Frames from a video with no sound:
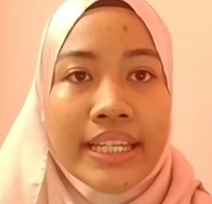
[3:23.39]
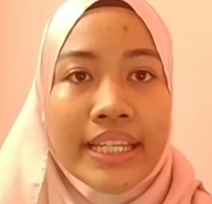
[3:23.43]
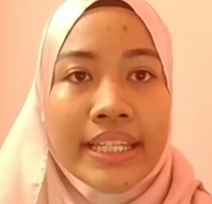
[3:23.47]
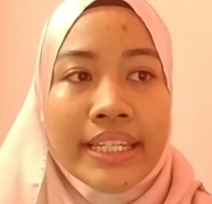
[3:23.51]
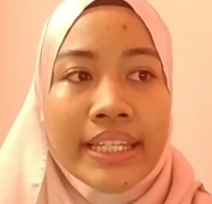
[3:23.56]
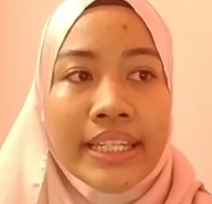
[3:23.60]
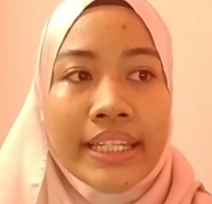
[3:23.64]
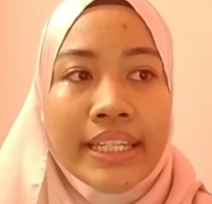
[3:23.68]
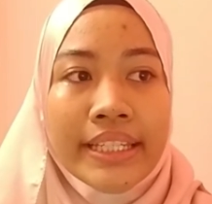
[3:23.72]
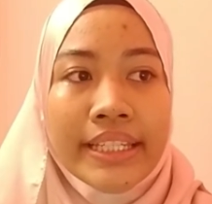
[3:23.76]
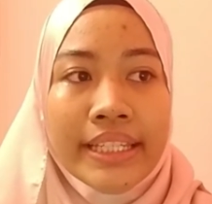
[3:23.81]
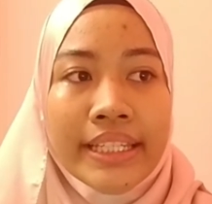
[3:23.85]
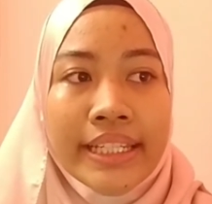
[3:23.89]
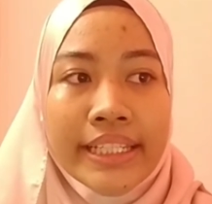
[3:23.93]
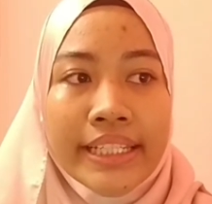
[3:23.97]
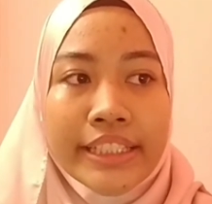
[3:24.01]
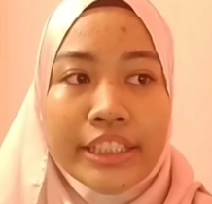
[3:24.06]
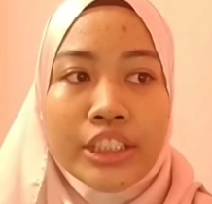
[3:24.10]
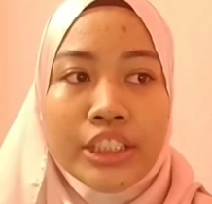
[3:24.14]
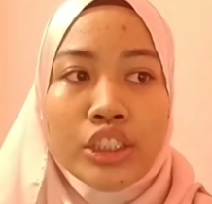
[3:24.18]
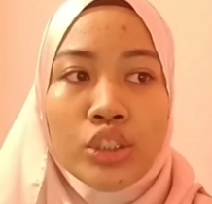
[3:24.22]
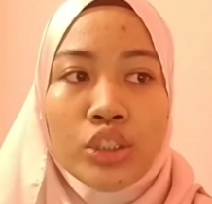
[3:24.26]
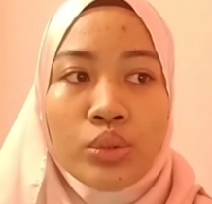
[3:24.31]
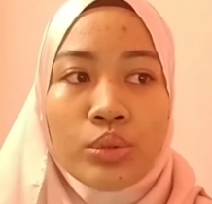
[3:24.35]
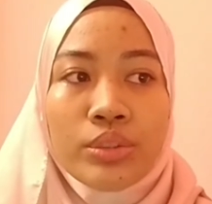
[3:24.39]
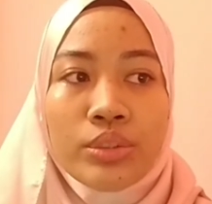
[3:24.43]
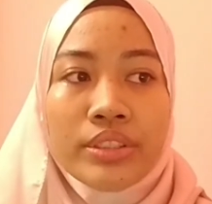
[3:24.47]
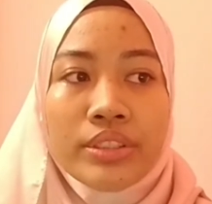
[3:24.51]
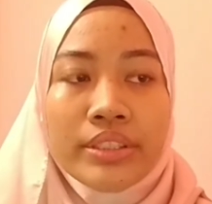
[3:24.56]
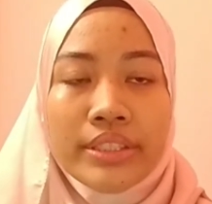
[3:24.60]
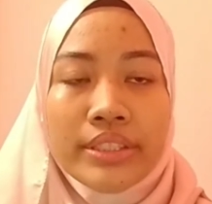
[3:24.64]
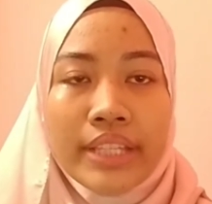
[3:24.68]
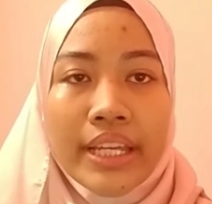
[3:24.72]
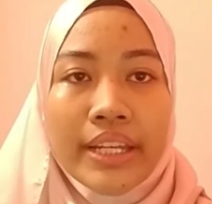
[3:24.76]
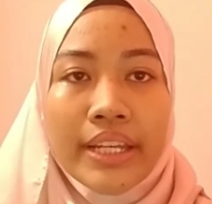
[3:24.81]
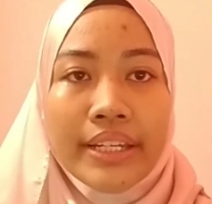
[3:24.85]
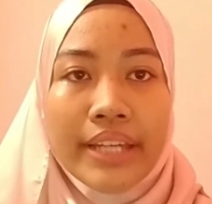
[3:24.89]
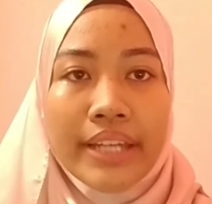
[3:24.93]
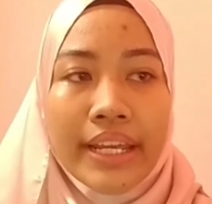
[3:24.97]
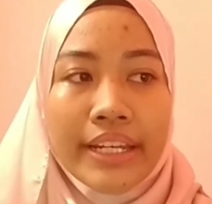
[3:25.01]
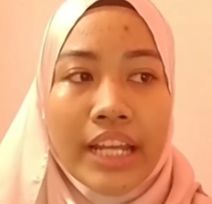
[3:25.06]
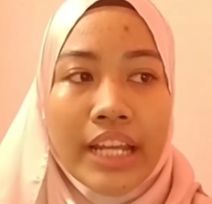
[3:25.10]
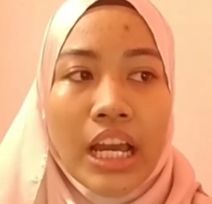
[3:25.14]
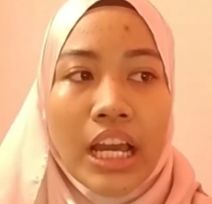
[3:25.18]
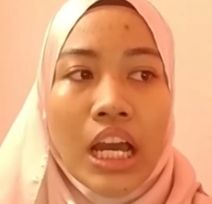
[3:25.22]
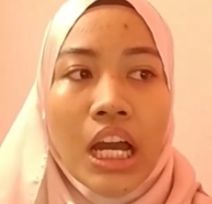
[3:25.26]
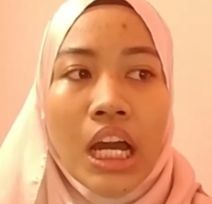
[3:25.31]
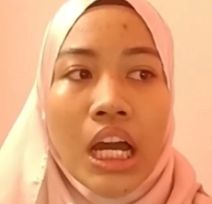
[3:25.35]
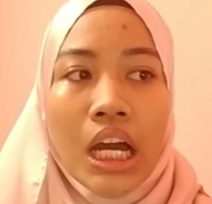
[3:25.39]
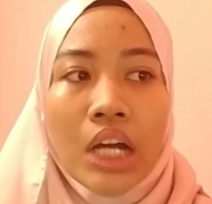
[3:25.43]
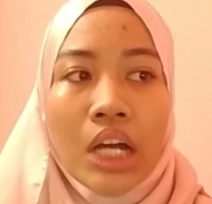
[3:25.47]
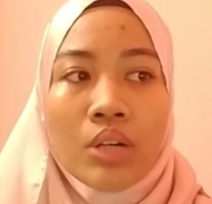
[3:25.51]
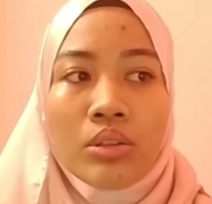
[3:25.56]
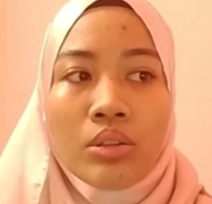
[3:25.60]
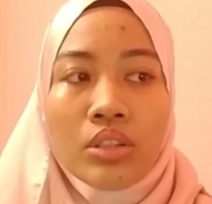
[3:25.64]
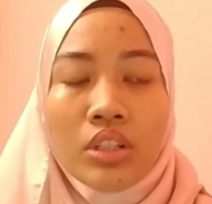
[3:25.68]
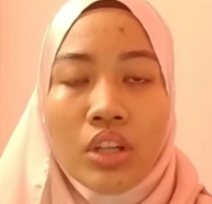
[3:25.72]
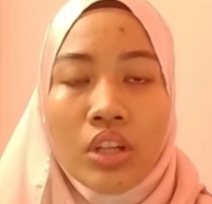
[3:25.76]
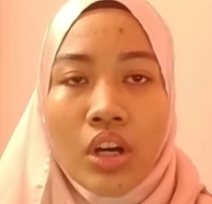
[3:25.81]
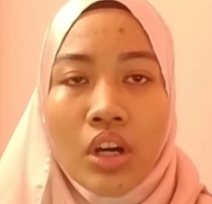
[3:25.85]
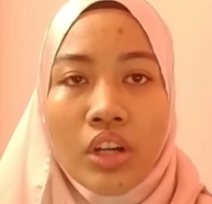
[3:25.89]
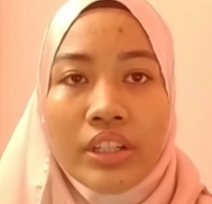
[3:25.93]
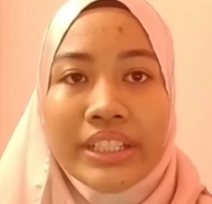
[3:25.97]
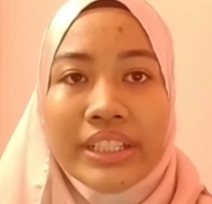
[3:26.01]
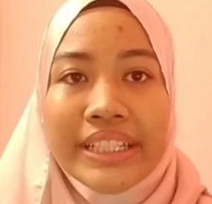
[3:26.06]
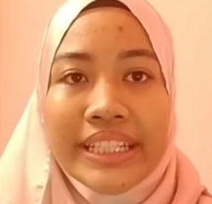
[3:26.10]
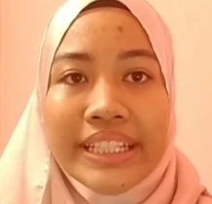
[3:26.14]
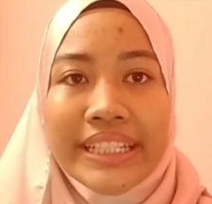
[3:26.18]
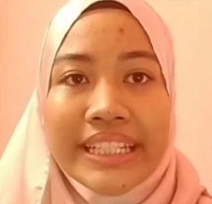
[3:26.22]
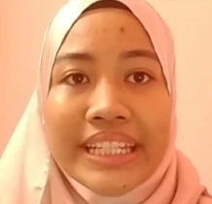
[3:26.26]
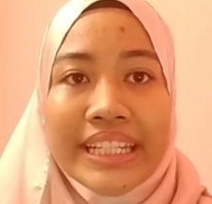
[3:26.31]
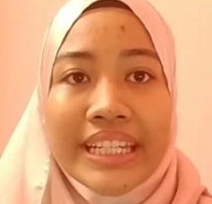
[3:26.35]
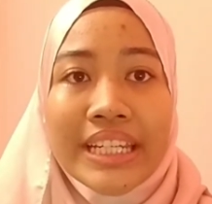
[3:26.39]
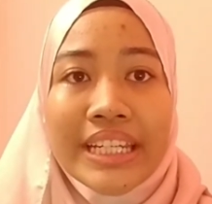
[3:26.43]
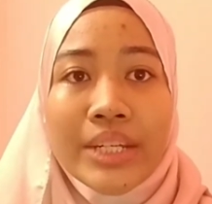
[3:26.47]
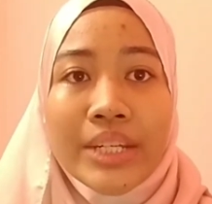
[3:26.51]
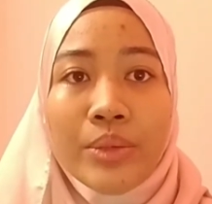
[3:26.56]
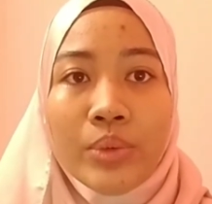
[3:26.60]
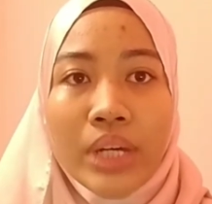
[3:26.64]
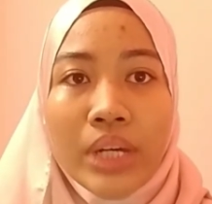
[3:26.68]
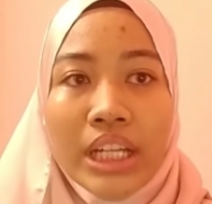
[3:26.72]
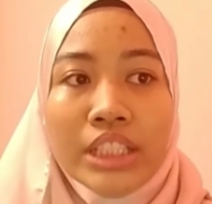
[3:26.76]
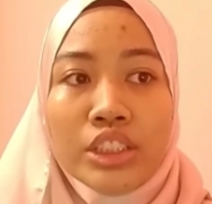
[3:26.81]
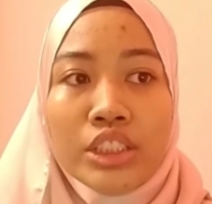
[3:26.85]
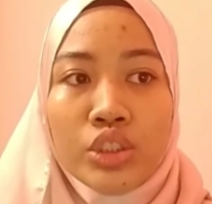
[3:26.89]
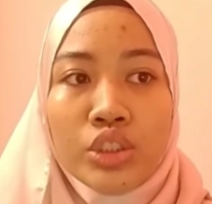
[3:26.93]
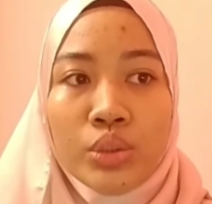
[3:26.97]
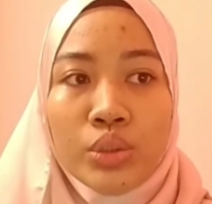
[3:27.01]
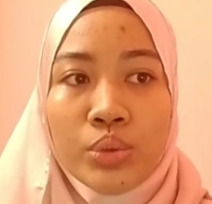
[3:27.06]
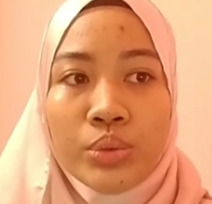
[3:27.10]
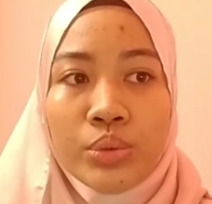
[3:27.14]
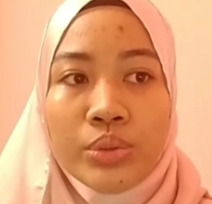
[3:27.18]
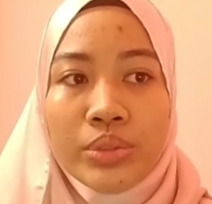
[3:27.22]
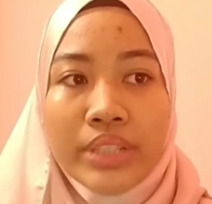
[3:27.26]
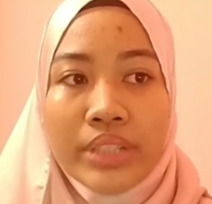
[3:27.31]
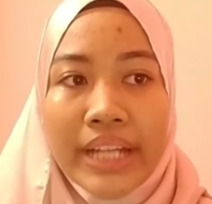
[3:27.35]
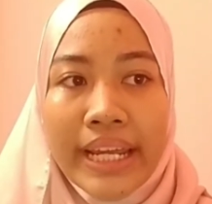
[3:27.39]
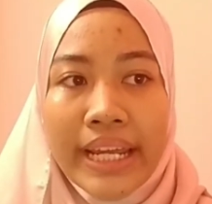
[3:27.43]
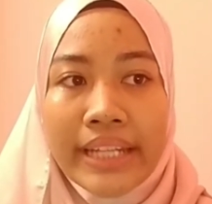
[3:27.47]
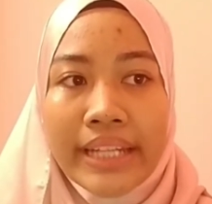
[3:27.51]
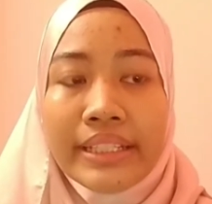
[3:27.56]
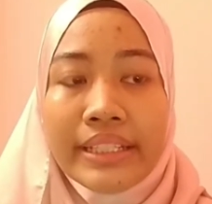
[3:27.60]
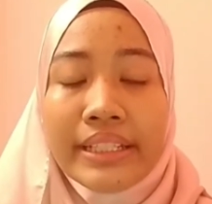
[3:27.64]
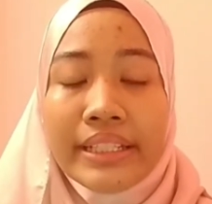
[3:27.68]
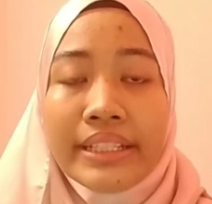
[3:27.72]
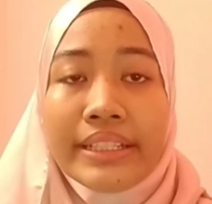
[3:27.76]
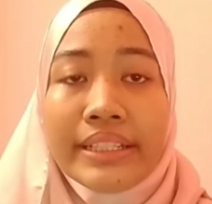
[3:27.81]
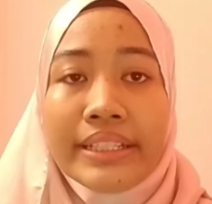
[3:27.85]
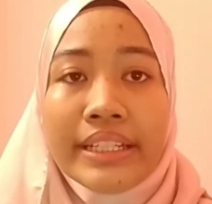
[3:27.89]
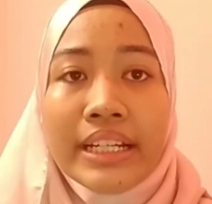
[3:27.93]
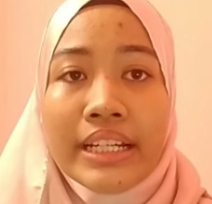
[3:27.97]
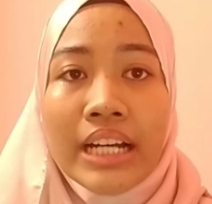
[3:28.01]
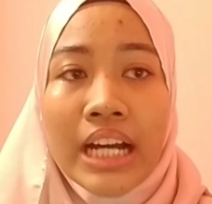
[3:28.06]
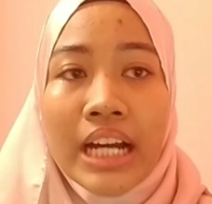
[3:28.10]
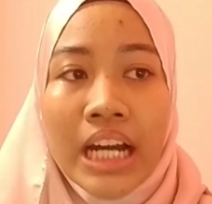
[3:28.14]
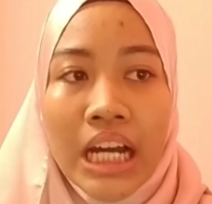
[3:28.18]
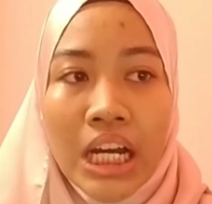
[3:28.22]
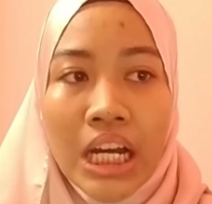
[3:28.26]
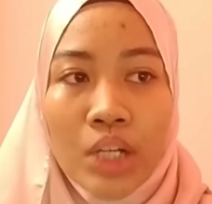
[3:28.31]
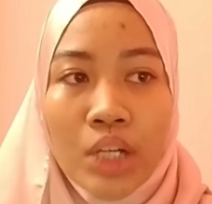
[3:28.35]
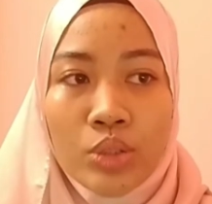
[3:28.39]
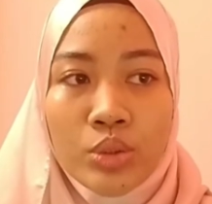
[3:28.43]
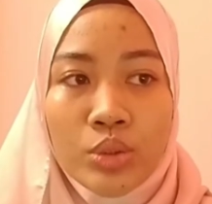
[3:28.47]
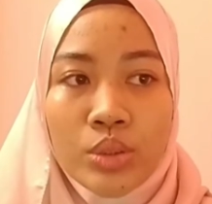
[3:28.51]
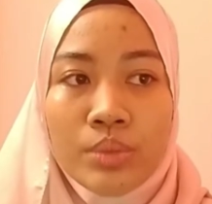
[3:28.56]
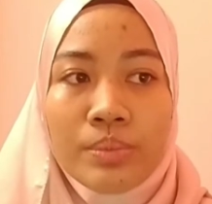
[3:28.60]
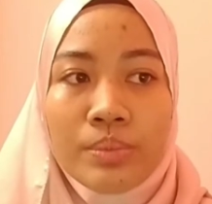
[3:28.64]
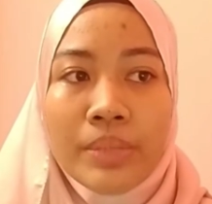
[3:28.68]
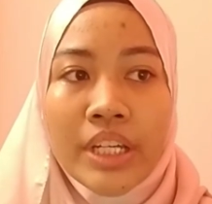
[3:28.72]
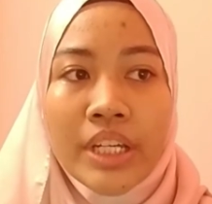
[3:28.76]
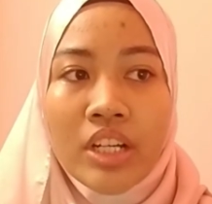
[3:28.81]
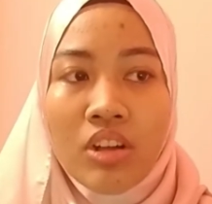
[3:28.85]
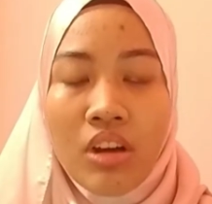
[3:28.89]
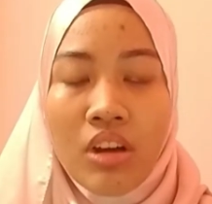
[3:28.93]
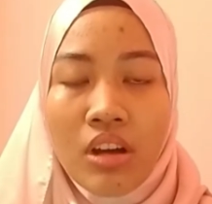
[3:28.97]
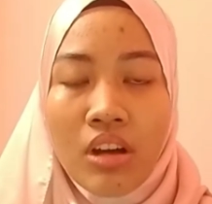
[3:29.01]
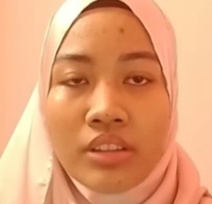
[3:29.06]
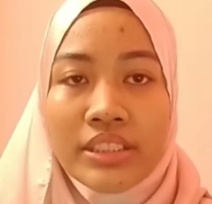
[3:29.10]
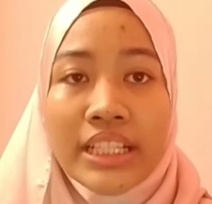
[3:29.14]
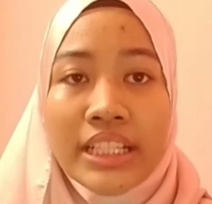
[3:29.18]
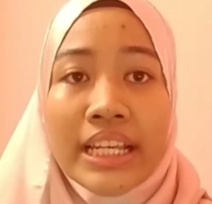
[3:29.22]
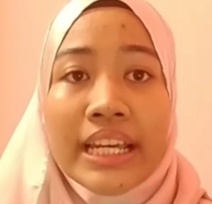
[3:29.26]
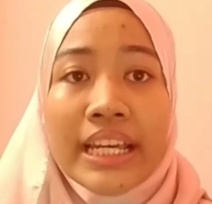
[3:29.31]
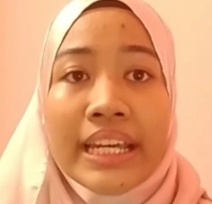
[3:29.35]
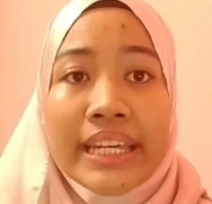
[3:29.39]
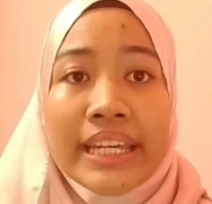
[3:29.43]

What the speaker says: he need to state that how long did he want to rent the house, because